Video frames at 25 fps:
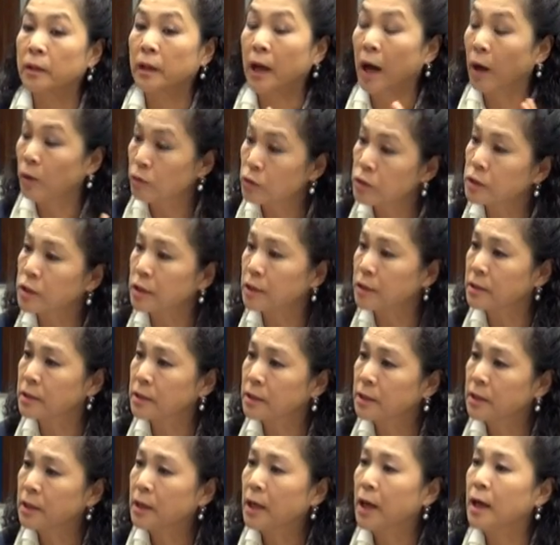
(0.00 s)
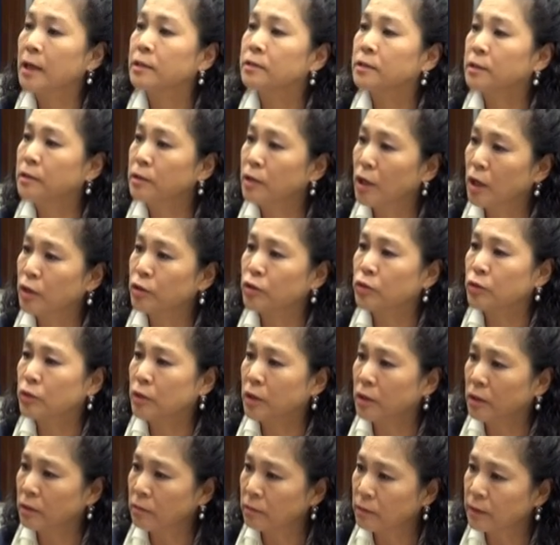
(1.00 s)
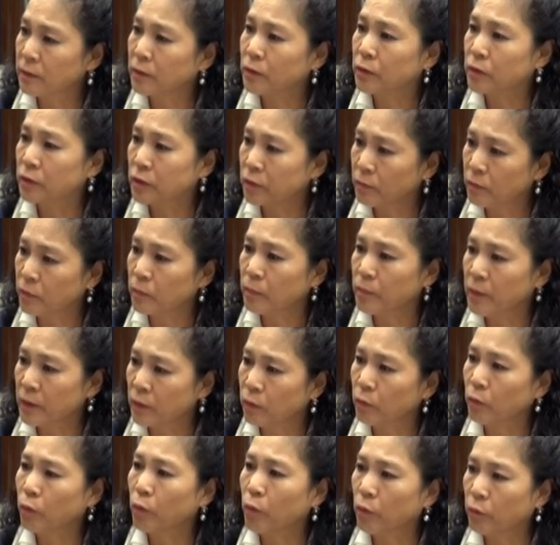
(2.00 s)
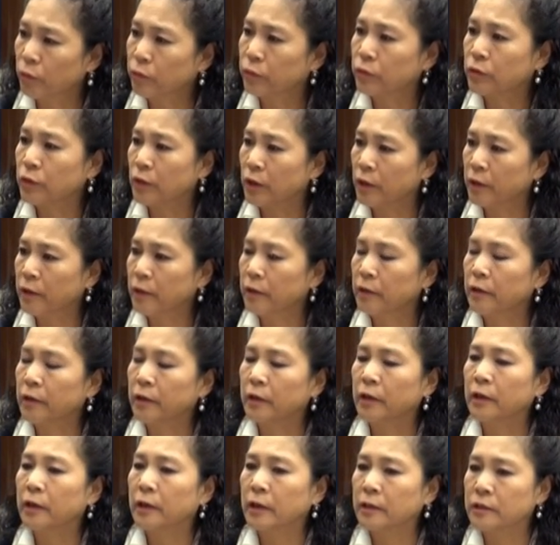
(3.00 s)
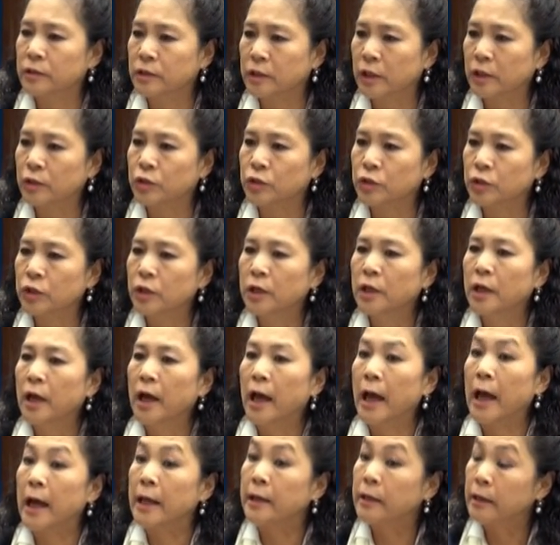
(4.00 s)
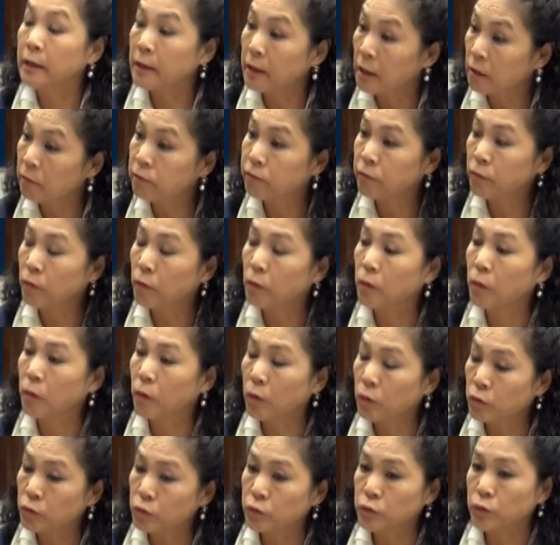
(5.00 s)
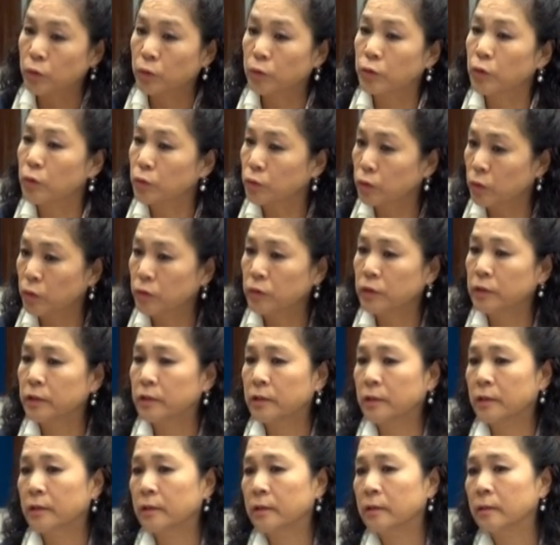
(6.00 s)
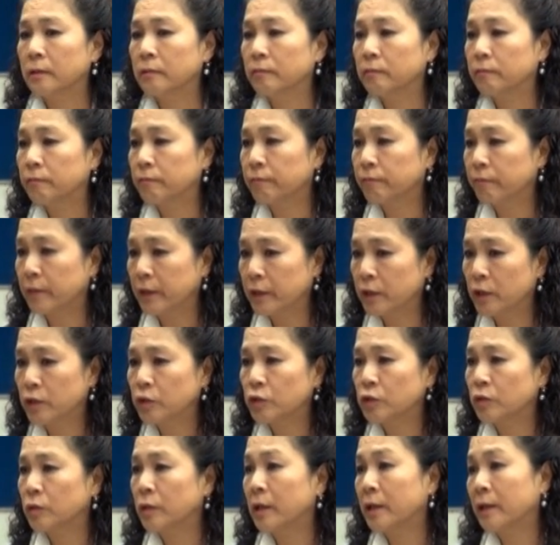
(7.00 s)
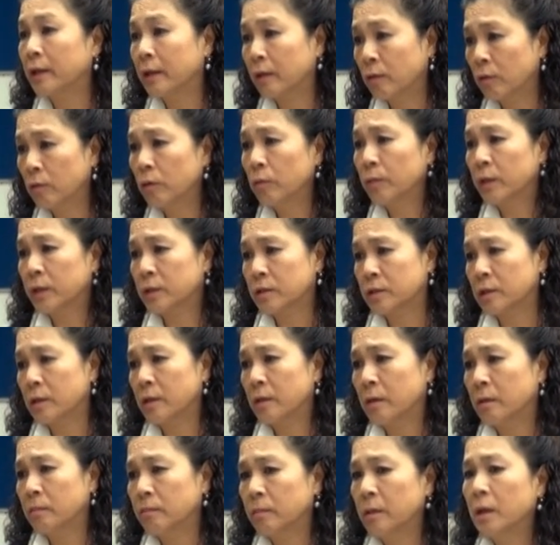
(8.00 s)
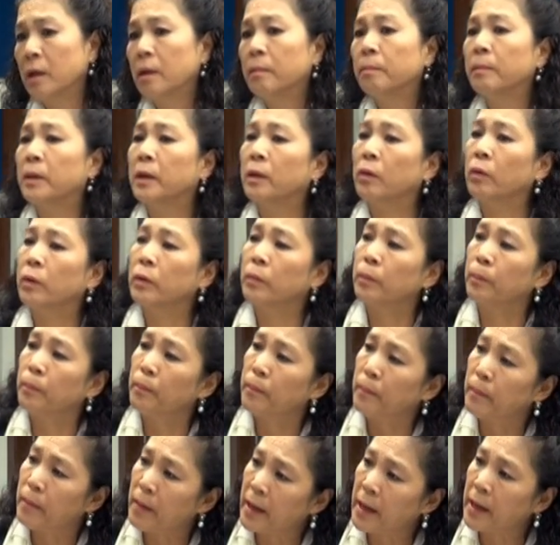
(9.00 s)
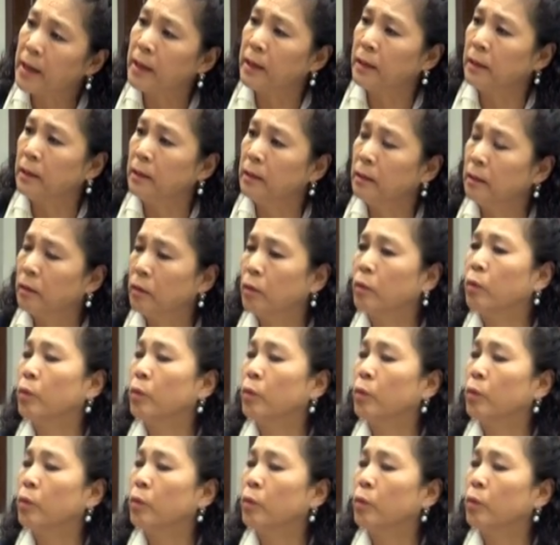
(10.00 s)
counted as a national, you know, development growth as such, and therefore also not only the financial and economic term, but it may,